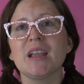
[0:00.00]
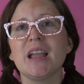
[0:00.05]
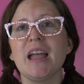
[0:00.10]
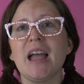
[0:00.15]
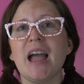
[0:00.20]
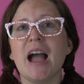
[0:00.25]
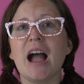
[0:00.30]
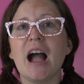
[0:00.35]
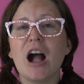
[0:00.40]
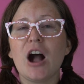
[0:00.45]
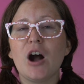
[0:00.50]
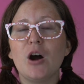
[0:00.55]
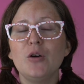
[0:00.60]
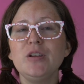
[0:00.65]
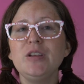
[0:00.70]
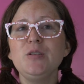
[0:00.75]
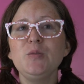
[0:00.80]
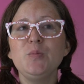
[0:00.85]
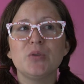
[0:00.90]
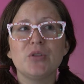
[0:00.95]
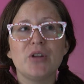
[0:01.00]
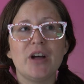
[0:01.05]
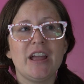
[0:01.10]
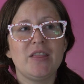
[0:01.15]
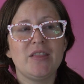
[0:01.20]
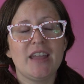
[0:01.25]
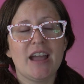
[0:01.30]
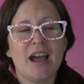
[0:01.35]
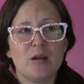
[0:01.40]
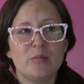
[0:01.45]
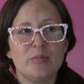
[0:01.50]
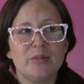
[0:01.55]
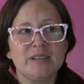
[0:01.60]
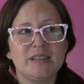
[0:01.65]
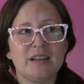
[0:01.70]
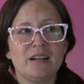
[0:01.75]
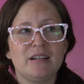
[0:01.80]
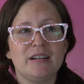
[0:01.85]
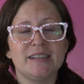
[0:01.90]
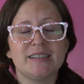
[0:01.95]
how you play the
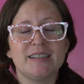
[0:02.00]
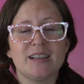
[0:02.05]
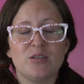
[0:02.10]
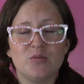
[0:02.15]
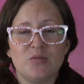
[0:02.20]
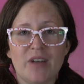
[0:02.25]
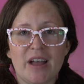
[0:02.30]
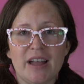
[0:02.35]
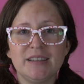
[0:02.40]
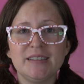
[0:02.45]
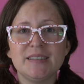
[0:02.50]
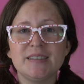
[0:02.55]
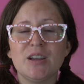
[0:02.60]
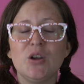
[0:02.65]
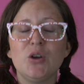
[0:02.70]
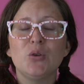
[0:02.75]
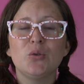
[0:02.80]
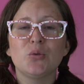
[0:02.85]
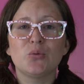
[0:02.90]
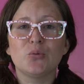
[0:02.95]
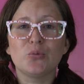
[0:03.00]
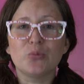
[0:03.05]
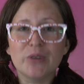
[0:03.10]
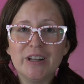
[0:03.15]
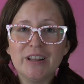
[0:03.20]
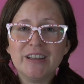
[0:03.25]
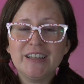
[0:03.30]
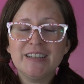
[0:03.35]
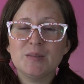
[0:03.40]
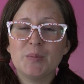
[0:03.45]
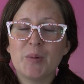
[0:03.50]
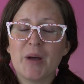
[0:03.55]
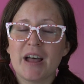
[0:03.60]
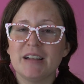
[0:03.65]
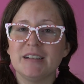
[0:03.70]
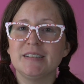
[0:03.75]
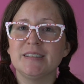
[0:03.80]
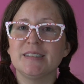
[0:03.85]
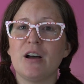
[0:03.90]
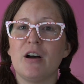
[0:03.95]
Adversaries event really
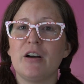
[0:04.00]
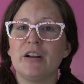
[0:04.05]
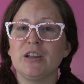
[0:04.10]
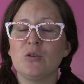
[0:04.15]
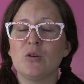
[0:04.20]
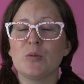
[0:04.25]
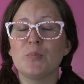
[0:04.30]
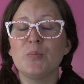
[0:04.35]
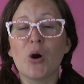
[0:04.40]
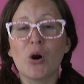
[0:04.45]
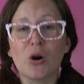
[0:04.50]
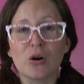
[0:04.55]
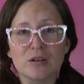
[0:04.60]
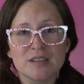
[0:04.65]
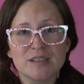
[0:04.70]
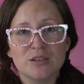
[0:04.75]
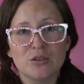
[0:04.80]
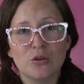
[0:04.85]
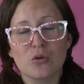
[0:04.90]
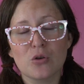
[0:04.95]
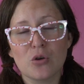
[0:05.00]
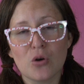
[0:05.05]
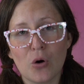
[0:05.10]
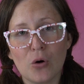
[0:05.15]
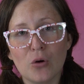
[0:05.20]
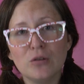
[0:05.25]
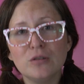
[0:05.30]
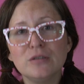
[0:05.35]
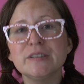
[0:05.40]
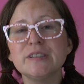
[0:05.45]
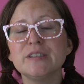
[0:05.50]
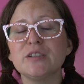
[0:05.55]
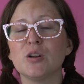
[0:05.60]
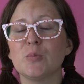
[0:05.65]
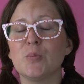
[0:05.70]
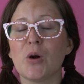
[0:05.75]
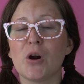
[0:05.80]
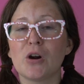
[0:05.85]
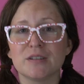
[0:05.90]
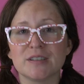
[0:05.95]
depends on your personal goals, your
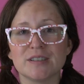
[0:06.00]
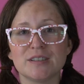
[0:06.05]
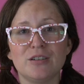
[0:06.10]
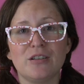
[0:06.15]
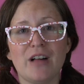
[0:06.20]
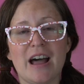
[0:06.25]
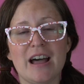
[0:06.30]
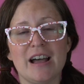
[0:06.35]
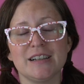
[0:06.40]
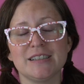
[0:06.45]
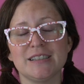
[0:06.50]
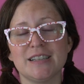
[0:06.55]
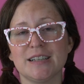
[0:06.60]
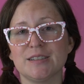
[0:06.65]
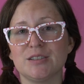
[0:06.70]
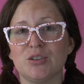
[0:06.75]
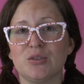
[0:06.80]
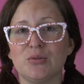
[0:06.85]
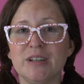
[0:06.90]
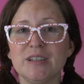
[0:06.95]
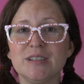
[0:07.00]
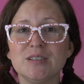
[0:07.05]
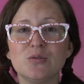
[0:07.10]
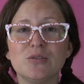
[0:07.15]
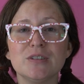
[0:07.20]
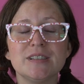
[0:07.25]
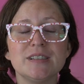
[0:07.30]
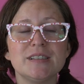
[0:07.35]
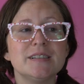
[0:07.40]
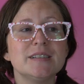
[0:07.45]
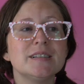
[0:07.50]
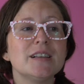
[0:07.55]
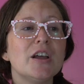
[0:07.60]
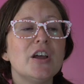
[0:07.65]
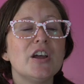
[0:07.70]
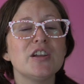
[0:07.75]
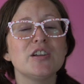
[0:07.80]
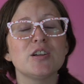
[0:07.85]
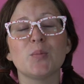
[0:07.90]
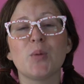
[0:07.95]
personal access to resources,
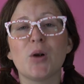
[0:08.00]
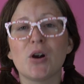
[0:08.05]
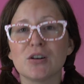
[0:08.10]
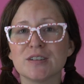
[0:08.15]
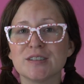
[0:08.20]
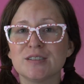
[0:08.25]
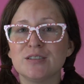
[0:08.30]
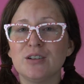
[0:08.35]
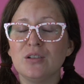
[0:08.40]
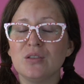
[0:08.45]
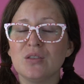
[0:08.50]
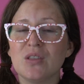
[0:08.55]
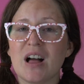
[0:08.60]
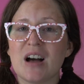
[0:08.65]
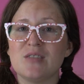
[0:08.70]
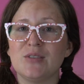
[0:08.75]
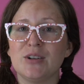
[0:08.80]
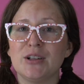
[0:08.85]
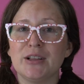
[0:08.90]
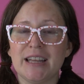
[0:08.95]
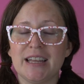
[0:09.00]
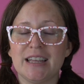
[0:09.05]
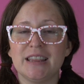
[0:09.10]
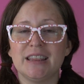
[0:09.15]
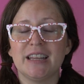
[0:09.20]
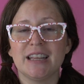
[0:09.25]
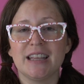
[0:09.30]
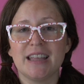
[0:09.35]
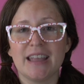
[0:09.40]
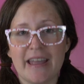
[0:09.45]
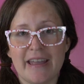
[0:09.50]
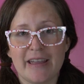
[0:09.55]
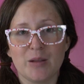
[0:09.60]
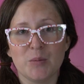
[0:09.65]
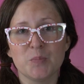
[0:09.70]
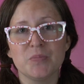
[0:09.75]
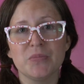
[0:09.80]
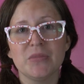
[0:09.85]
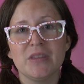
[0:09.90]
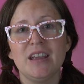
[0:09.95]
your personal level in the
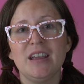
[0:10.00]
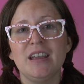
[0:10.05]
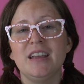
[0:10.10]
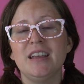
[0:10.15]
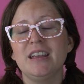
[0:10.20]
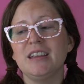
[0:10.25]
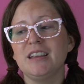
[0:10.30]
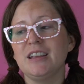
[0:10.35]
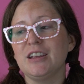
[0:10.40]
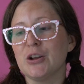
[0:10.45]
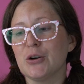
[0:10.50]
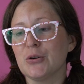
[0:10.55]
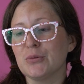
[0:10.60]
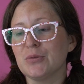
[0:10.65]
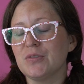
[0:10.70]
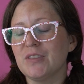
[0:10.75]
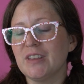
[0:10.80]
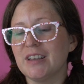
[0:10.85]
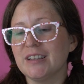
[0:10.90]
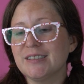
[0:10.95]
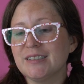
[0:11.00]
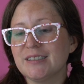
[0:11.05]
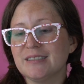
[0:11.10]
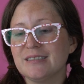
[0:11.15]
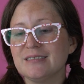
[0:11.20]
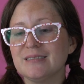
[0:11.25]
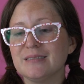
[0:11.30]
game. This